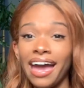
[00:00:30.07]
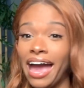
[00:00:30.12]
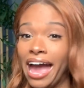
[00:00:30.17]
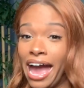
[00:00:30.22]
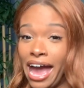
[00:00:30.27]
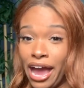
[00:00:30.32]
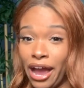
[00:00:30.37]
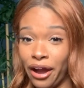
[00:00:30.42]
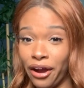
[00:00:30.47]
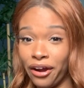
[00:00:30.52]

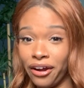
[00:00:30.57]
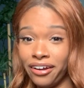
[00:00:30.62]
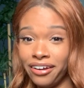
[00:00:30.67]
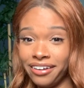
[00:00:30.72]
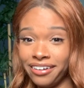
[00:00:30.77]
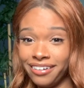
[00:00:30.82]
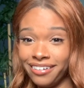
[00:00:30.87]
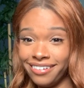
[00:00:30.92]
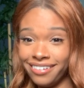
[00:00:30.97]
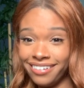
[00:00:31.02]
hair.
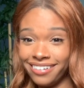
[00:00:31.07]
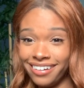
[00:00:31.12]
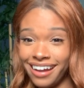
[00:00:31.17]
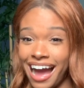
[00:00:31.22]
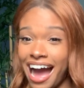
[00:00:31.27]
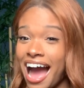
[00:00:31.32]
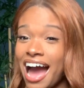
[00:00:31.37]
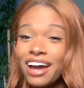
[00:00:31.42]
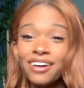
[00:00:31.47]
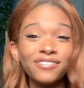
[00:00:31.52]

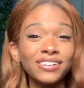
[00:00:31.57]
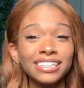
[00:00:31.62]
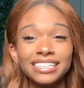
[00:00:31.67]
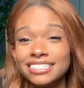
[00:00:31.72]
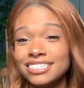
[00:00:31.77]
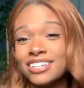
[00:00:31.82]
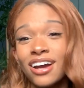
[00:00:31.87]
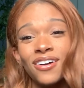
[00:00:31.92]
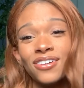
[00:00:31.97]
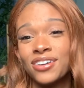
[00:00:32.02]
I really
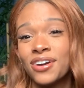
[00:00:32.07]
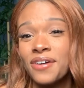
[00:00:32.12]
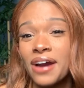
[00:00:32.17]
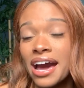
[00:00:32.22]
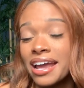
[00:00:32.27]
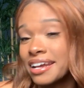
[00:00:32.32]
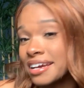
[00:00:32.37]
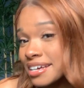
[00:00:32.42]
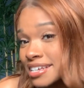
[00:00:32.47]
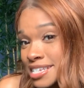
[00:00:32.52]
don't know
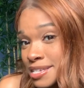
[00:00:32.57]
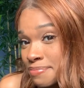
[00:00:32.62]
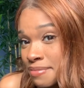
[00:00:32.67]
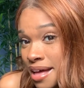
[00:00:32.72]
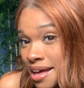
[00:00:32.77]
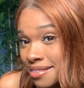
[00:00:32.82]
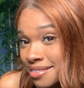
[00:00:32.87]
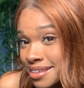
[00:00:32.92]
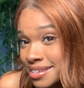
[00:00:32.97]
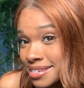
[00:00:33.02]
how to
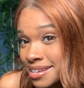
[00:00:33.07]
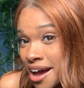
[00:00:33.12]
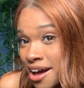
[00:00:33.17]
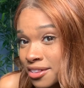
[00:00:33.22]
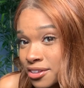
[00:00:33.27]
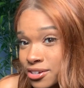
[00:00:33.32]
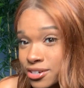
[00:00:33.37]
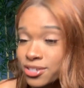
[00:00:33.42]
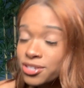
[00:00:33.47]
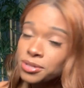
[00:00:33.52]
explain this
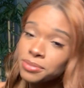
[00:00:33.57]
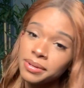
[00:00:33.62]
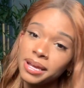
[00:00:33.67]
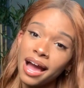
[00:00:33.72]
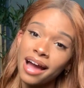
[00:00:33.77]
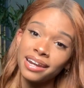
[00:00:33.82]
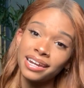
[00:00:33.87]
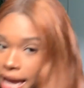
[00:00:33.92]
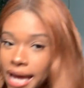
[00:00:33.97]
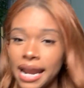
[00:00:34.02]
color, to be
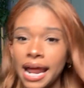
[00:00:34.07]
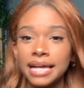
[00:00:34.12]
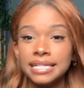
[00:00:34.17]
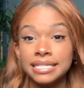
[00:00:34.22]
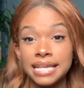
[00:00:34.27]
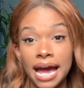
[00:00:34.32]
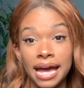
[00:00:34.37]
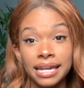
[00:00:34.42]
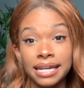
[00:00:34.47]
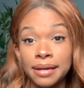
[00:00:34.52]
honest, and I
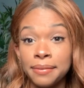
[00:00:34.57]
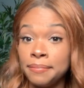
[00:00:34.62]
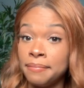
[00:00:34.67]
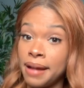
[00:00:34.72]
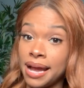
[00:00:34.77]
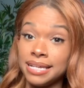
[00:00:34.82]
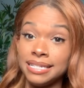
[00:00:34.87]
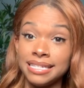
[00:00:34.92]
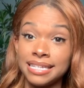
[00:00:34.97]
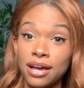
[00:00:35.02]
dyed it
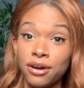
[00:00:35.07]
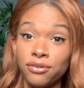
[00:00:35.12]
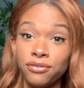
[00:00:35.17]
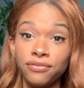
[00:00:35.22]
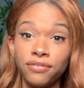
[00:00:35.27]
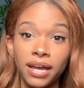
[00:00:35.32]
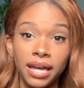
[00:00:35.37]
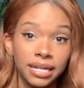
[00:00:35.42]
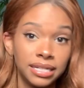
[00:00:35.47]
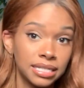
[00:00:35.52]

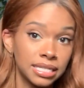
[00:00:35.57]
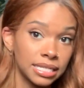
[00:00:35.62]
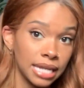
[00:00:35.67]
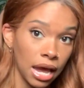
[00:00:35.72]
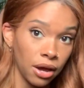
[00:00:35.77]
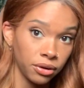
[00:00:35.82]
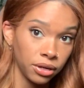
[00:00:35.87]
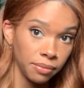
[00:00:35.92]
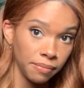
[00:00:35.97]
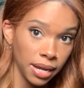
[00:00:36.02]
myself and
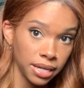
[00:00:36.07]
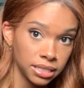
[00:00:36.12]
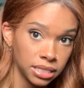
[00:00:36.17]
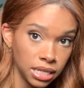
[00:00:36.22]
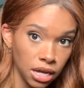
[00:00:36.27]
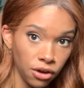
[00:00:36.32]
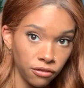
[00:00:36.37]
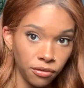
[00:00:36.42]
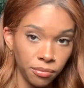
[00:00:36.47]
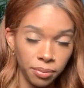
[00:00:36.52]
styled it
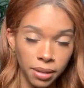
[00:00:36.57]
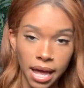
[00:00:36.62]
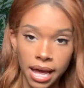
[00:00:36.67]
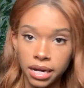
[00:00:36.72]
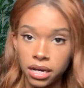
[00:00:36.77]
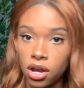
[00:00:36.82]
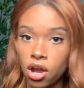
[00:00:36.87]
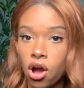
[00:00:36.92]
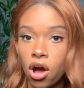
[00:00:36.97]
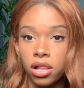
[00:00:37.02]
myself, applied
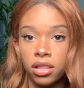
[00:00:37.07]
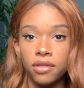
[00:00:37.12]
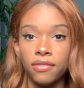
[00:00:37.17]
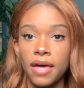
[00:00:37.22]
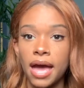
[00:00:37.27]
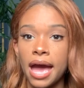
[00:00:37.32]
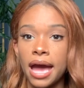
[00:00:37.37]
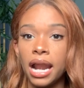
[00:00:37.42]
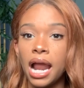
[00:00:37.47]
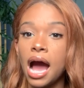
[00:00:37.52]
it, all of
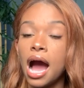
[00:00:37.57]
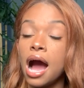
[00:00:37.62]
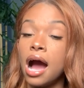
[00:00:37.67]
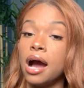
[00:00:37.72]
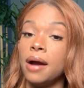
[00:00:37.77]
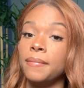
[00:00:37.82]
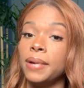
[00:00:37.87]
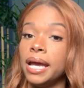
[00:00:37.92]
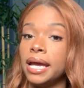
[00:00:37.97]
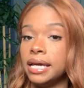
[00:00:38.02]
that,
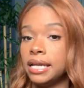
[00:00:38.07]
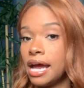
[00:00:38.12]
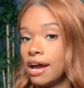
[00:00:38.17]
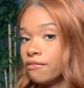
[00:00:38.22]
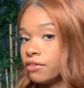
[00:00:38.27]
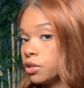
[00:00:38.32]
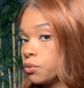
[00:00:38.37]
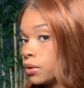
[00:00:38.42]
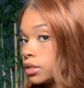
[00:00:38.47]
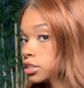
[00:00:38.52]
um and I
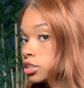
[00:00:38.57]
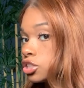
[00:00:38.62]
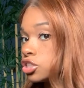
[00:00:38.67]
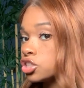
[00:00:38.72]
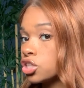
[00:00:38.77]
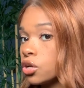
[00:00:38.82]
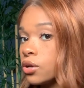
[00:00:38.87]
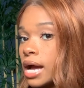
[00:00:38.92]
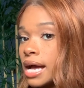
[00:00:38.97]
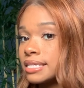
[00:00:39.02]
really wanted to
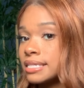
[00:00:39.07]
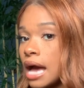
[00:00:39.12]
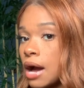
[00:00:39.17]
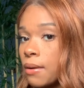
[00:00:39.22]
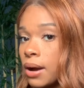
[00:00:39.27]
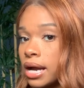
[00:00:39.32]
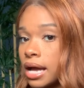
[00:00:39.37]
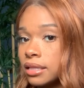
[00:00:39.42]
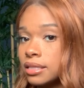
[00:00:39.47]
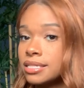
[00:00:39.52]
show you guys how
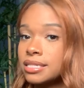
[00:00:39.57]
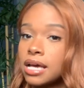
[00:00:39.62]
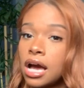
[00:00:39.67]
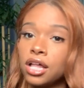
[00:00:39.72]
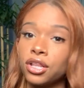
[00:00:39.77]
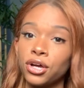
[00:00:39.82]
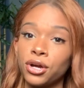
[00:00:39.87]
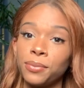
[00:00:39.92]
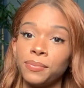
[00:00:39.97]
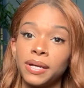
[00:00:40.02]
I got this
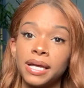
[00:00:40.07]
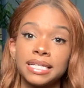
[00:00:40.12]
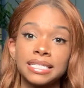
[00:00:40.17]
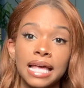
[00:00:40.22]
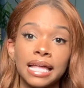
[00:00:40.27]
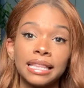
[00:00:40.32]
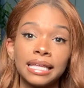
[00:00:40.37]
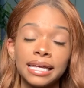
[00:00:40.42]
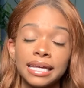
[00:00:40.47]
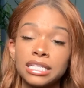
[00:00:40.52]
color because
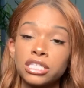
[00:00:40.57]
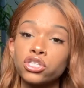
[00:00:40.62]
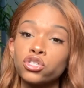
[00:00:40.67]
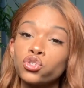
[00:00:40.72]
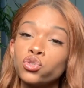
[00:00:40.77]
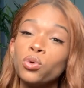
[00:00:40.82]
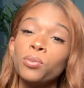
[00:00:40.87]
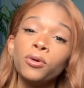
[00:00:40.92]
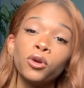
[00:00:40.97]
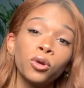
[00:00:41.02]
I think it's
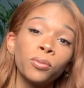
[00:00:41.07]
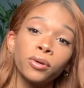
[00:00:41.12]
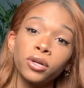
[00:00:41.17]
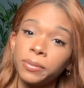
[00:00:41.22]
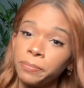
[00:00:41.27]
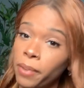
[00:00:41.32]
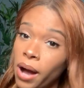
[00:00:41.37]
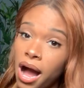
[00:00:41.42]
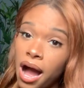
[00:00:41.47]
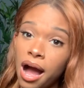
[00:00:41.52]
super
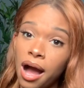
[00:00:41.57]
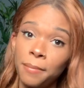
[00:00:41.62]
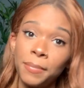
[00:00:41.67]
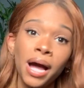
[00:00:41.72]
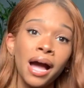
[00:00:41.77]
duper bomb.